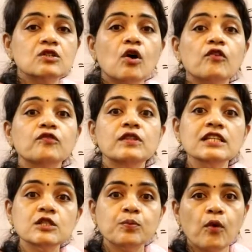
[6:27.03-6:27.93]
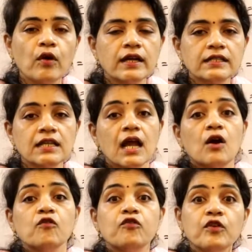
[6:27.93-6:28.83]
of this point
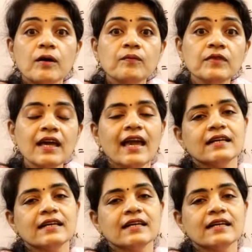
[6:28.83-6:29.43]
from the